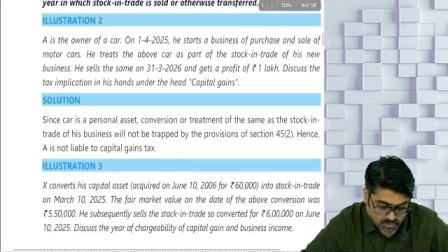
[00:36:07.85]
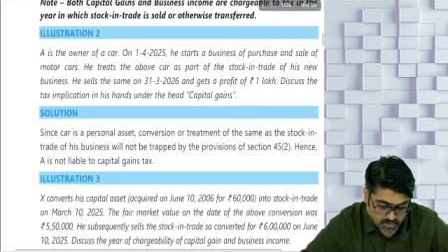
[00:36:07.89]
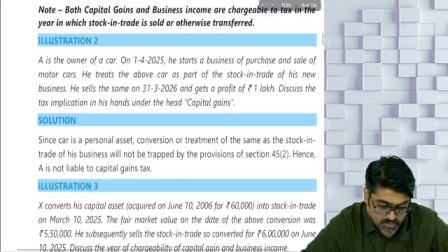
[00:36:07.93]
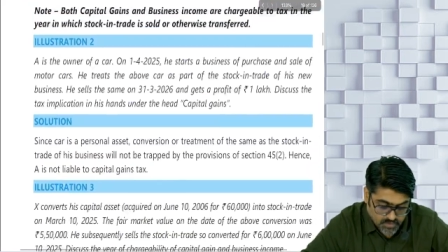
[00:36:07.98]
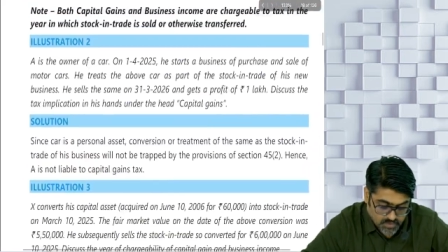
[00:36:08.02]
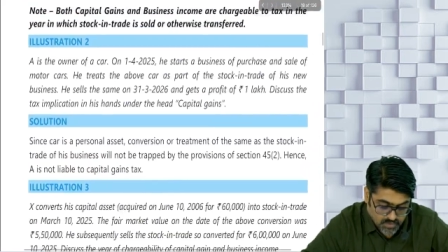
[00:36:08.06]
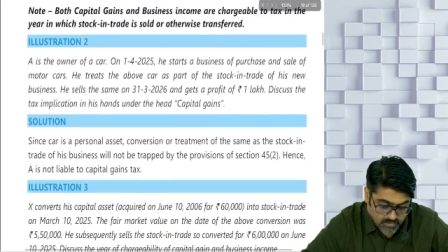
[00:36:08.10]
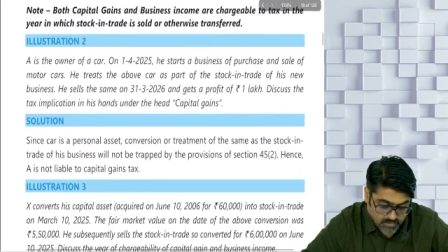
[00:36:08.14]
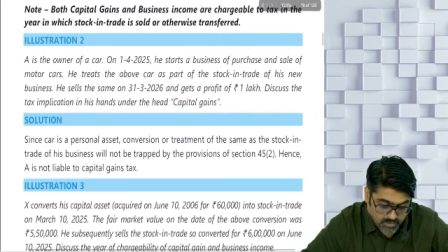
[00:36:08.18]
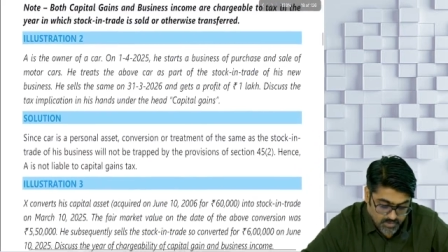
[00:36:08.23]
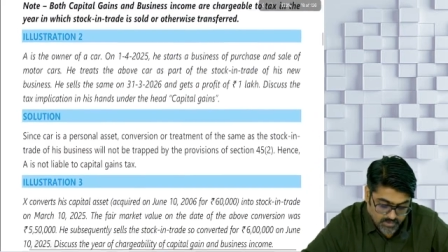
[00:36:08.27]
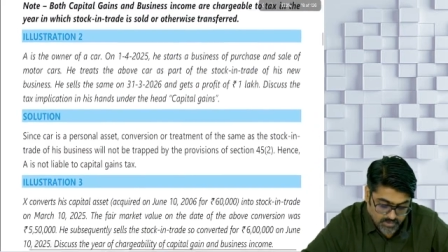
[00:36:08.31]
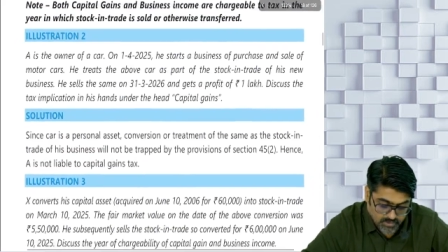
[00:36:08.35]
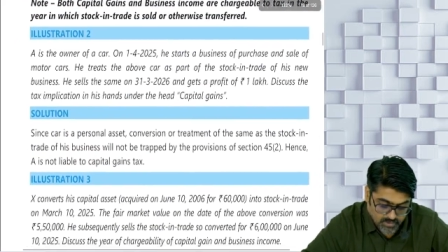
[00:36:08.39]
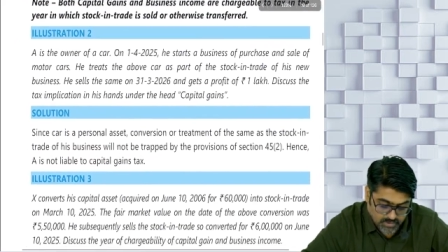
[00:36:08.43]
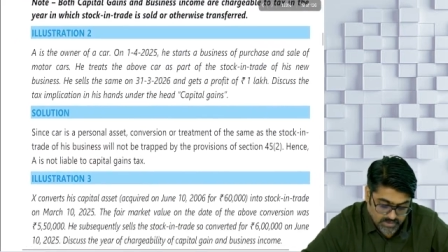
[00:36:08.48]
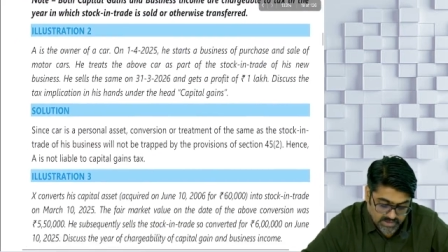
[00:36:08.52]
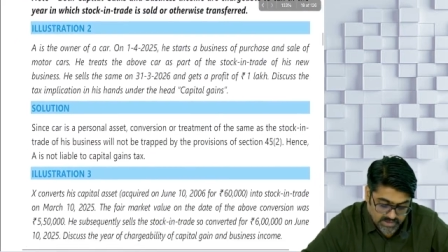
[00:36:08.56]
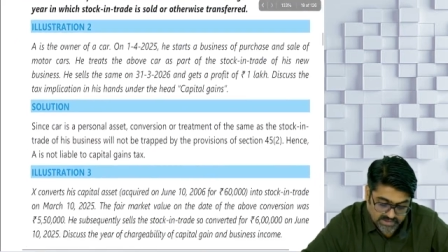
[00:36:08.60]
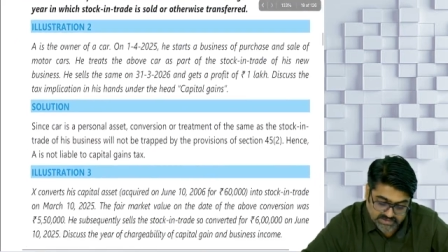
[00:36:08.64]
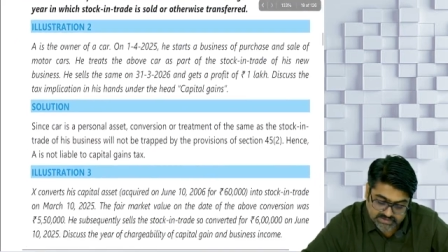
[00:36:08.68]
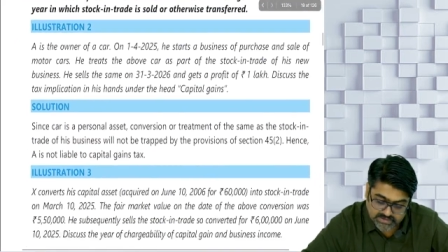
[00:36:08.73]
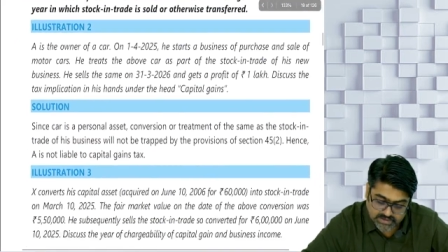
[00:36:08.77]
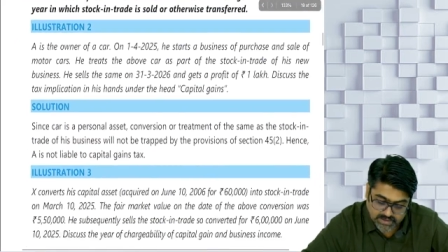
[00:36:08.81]
Come on,
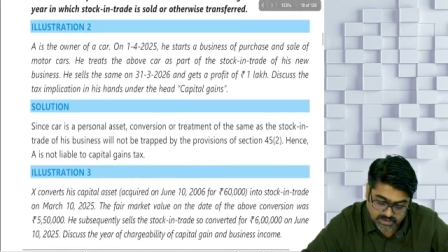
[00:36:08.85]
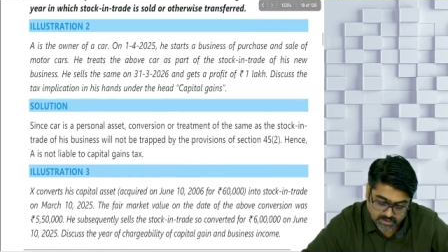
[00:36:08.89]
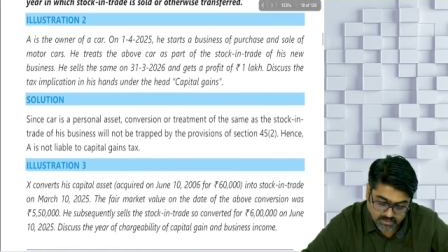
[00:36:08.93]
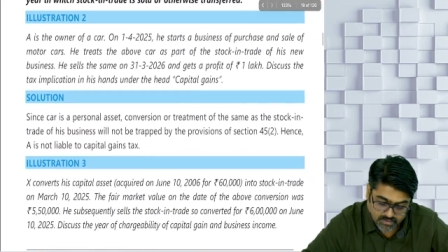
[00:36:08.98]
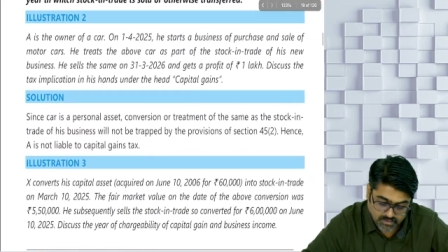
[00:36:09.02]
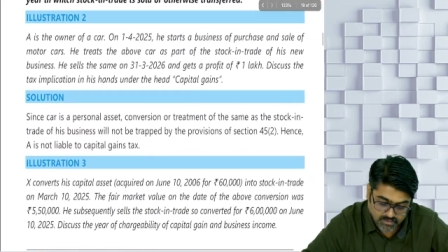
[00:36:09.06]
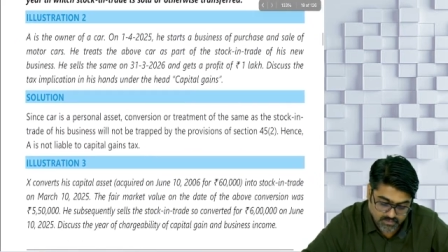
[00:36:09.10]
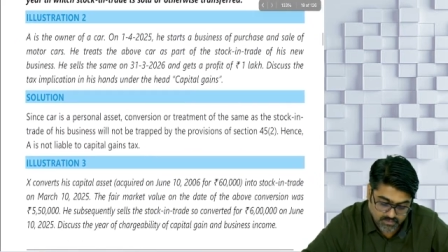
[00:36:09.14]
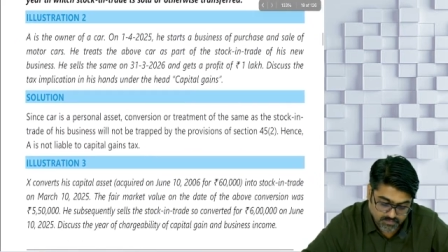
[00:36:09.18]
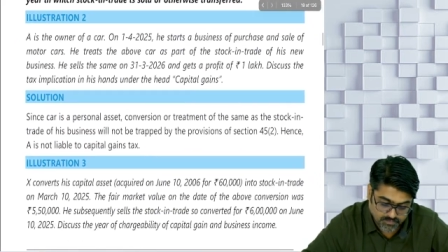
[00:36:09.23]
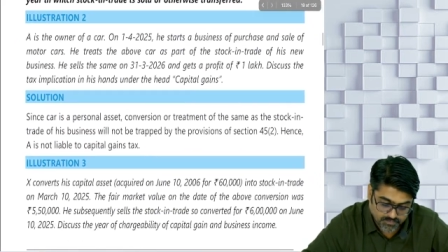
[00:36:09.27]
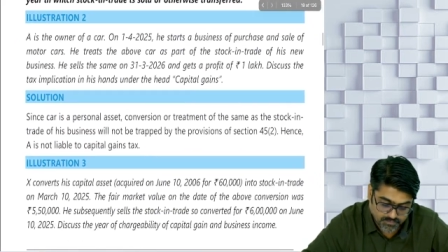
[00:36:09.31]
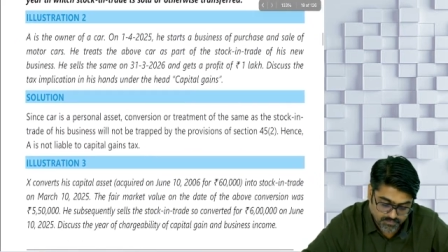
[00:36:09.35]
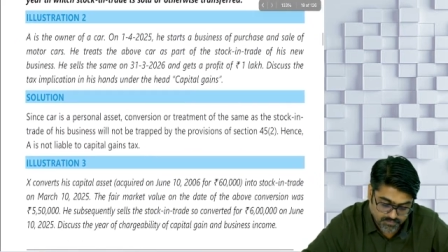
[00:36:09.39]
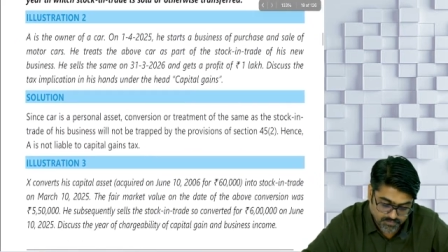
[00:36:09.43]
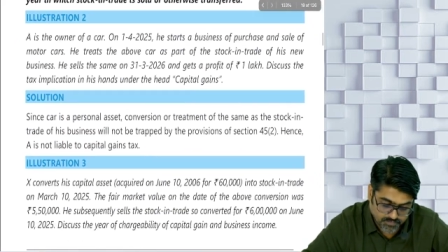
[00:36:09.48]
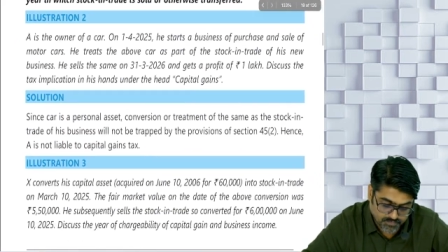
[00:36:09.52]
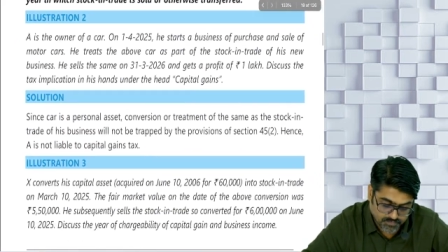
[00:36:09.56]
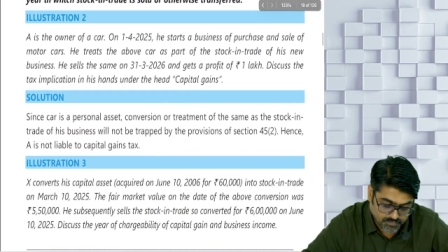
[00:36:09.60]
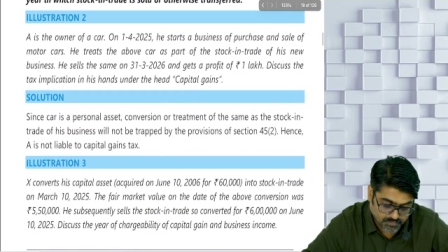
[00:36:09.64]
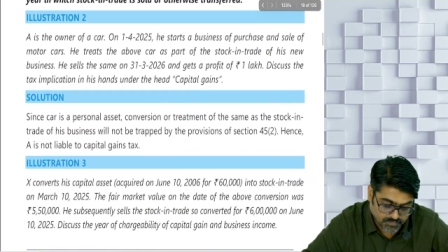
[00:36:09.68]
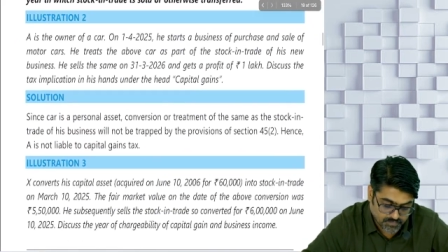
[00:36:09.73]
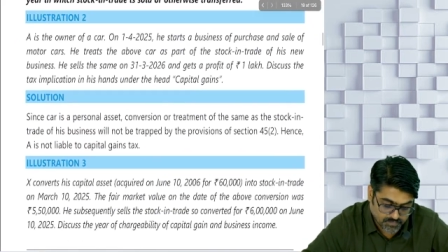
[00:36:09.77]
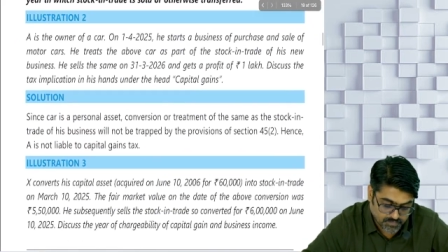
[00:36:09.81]
let's start.
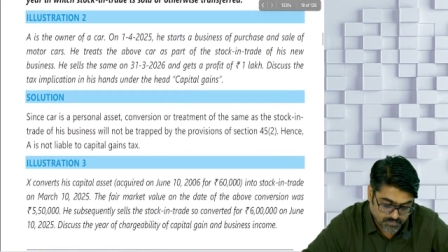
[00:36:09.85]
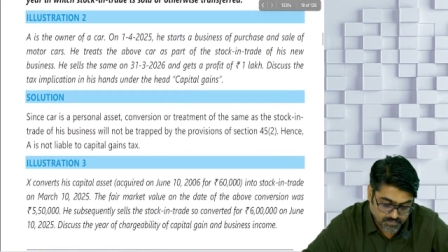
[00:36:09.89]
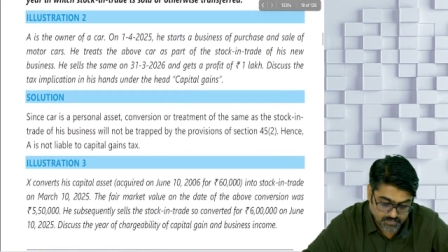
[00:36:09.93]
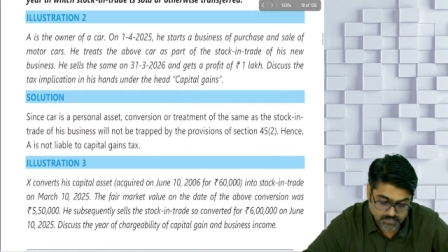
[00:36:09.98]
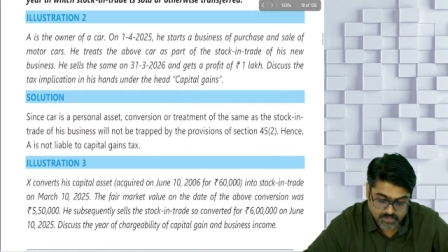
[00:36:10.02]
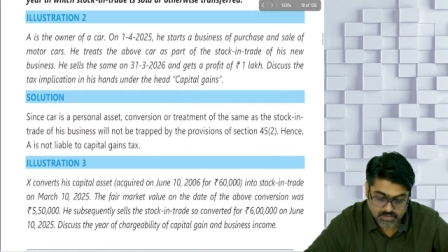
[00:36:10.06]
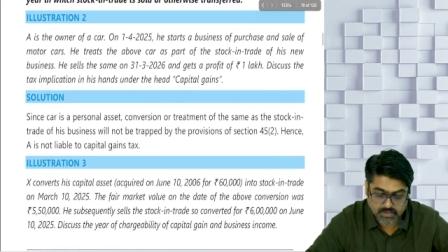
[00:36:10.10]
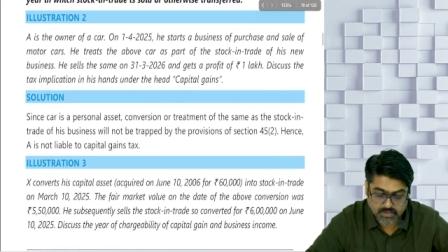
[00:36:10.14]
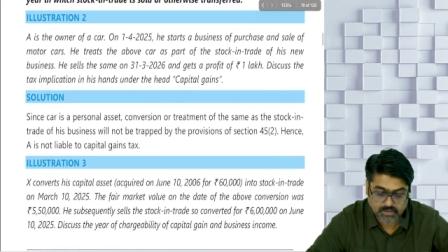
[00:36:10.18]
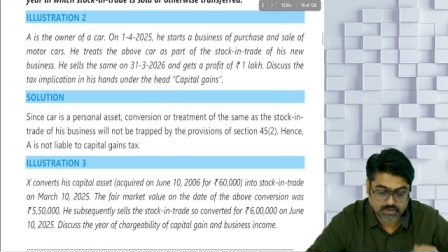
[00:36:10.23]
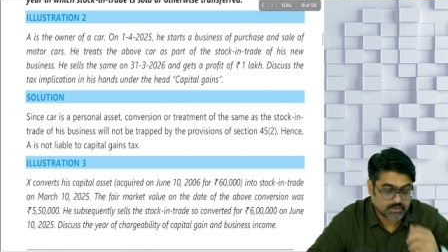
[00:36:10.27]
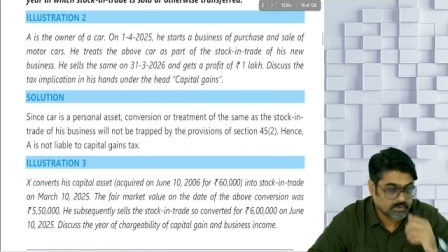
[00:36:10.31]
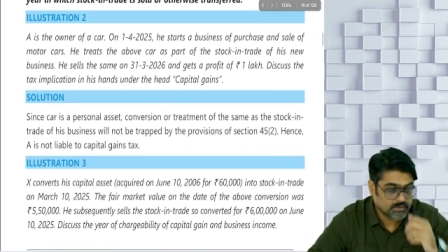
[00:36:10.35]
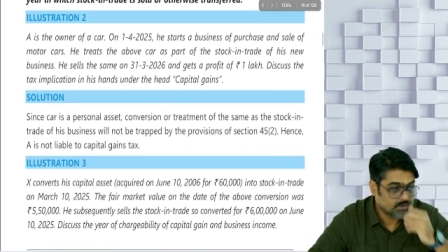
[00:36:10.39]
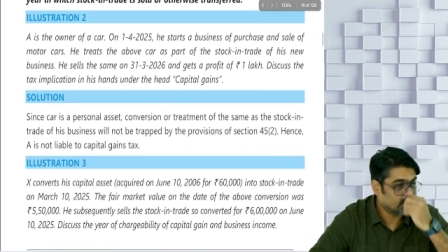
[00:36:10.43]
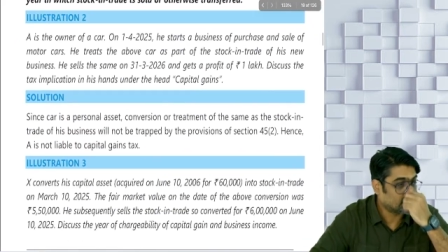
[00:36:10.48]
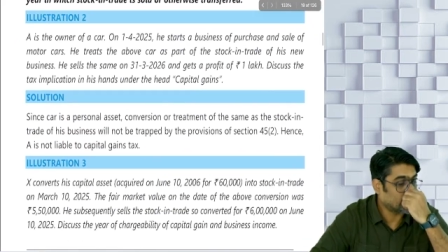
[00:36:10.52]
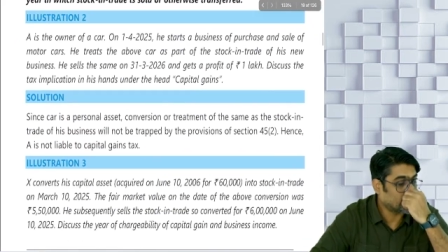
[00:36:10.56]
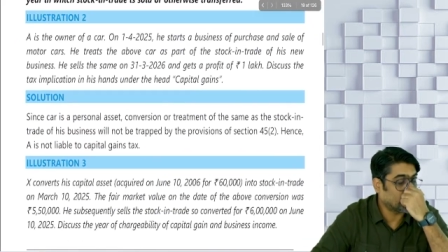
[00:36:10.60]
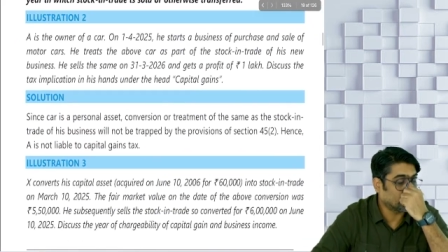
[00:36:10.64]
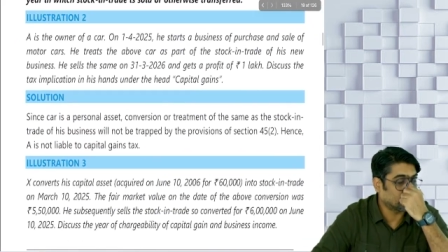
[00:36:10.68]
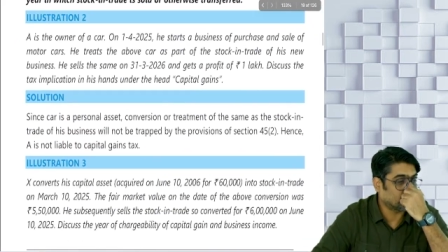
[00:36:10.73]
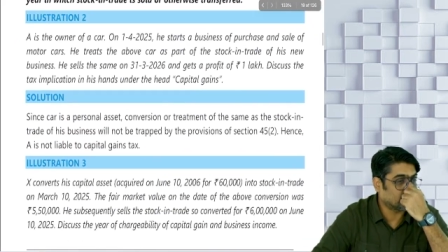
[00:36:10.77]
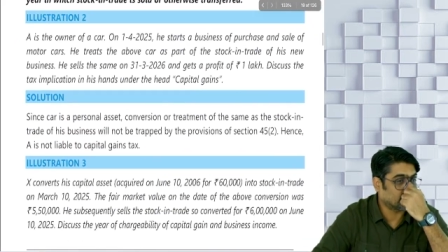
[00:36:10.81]

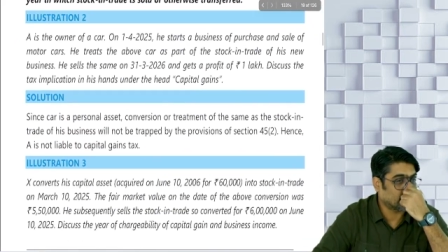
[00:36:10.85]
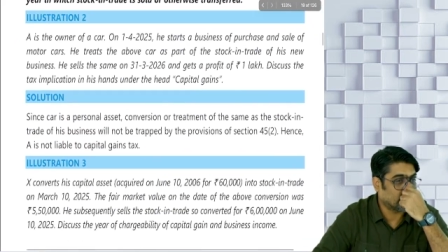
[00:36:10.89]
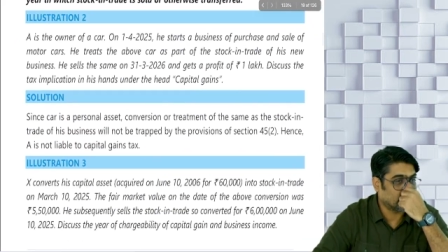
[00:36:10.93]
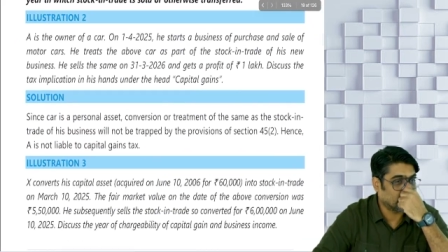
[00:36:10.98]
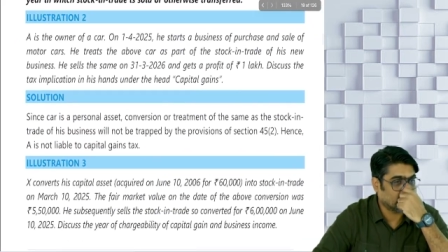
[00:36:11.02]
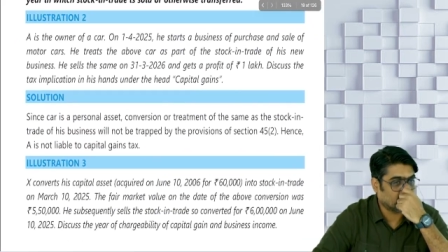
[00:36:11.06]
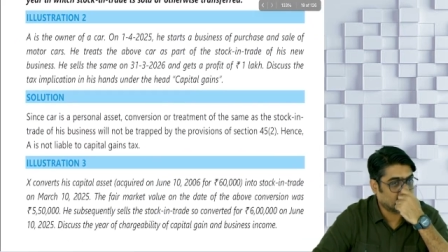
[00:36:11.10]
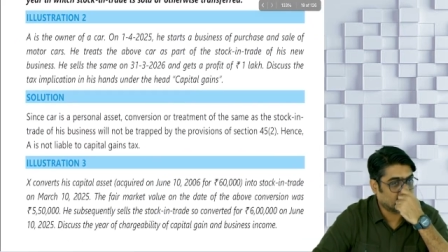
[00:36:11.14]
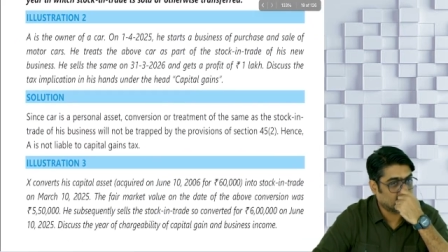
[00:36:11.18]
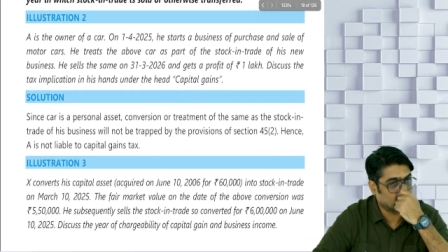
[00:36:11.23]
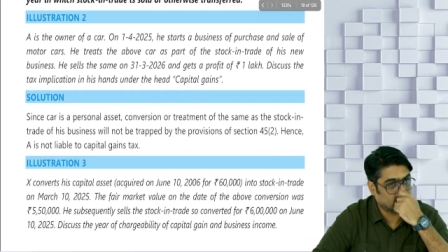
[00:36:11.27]
Start.